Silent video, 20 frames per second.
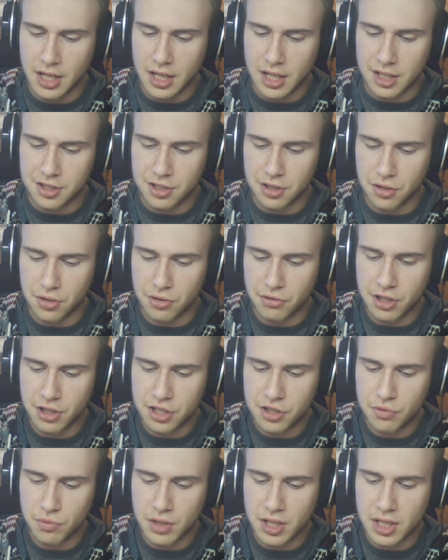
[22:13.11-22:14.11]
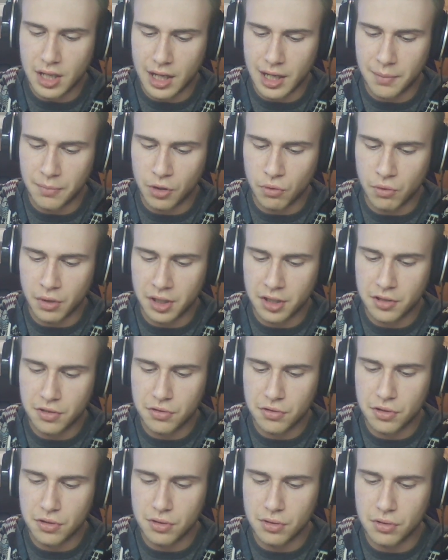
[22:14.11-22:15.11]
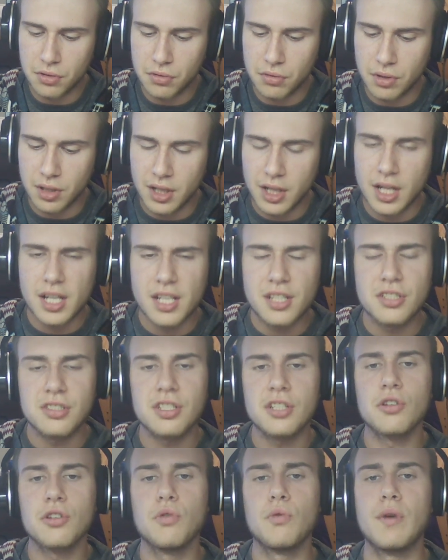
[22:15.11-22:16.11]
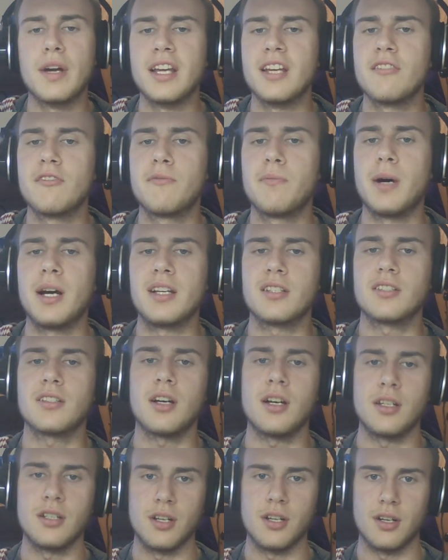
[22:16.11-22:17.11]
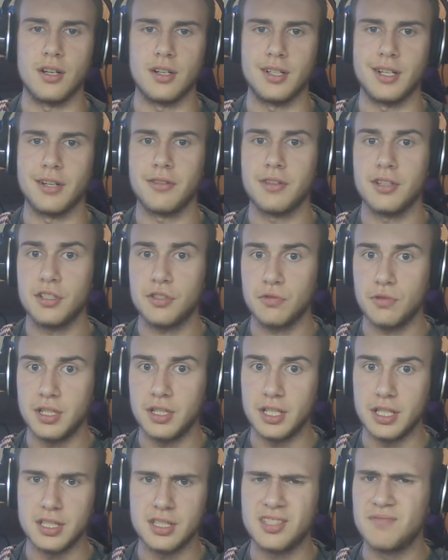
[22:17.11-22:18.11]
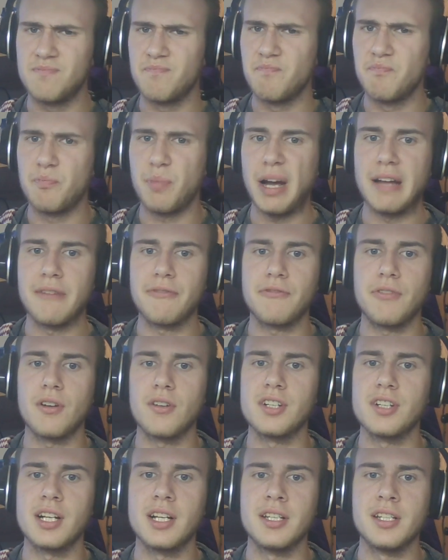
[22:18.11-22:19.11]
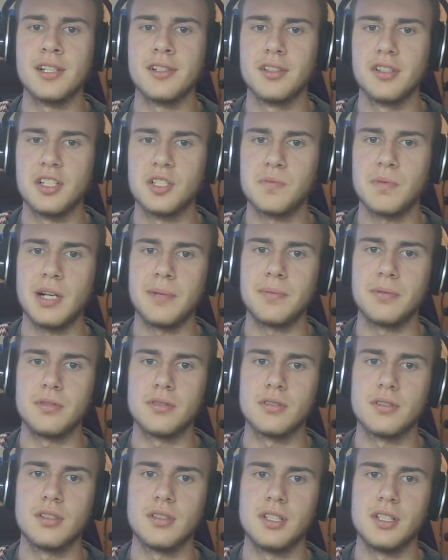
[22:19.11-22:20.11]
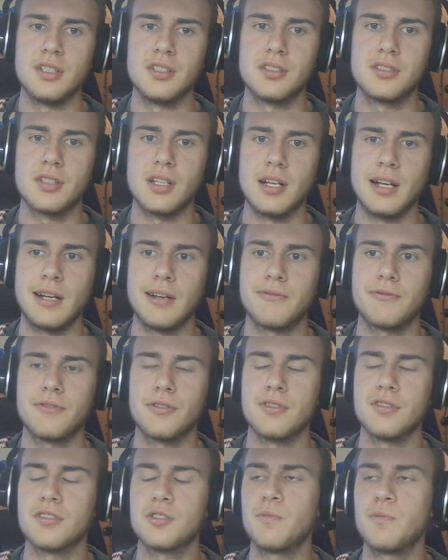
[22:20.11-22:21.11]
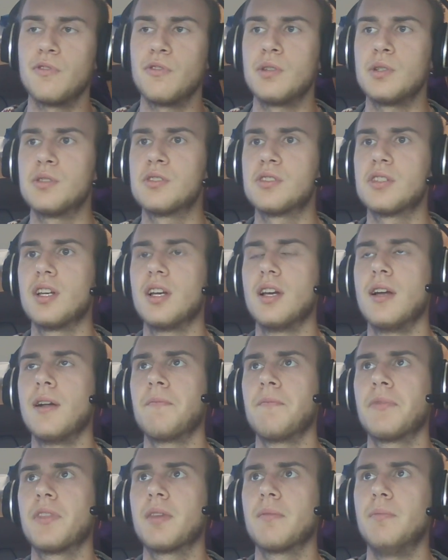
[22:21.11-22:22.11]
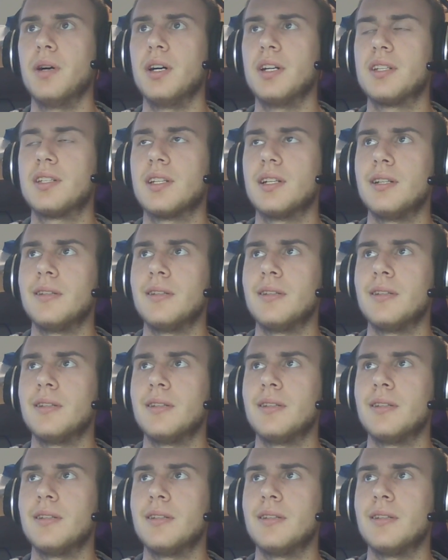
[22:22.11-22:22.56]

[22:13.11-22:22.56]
So this week I'm going to do Single Wave by Sondar. Now this one is by far not nearly as popular as First was, but